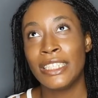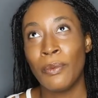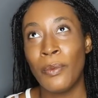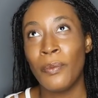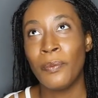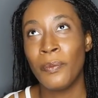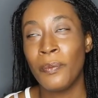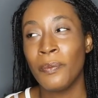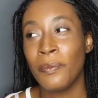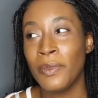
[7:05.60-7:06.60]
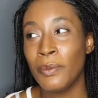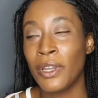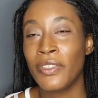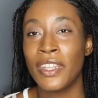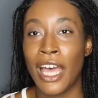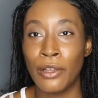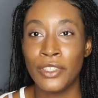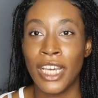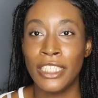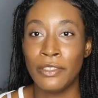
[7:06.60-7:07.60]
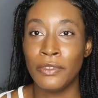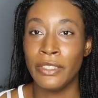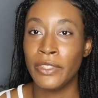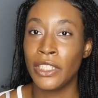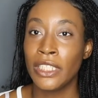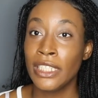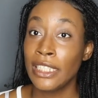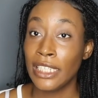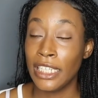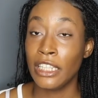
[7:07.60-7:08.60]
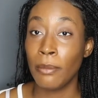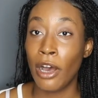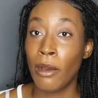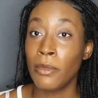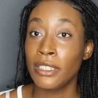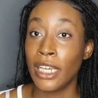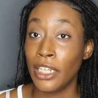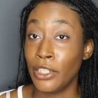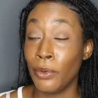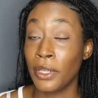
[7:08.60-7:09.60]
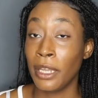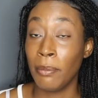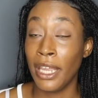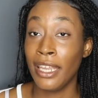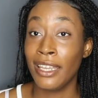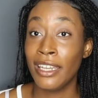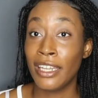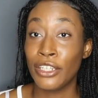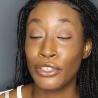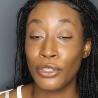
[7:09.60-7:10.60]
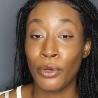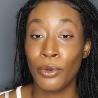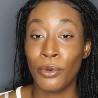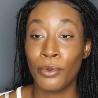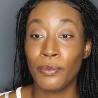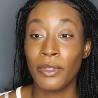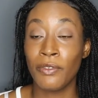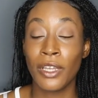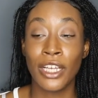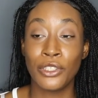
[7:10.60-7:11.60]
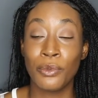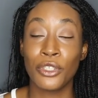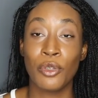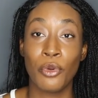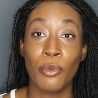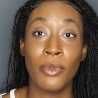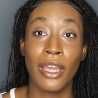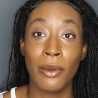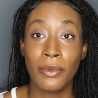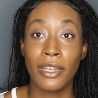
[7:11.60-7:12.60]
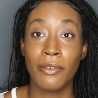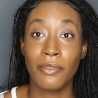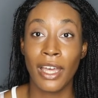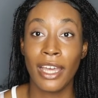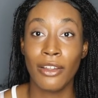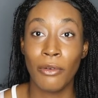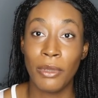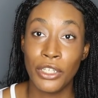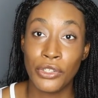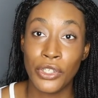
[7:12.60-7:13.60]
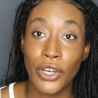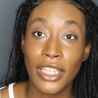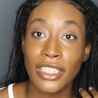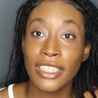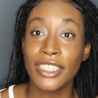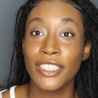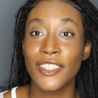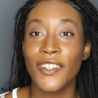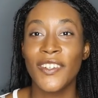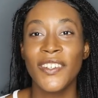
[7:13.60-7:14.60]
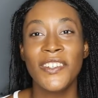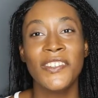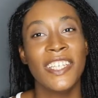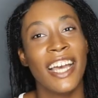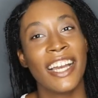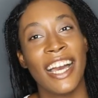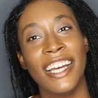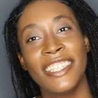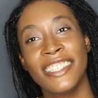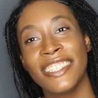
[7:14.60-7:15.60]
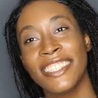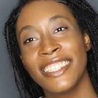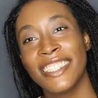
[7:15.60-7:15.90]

one of the downsides of living in the Bahamas. I don't get paid. So if you guys do want to support me, I would love that on Patreon. So yeah, guys.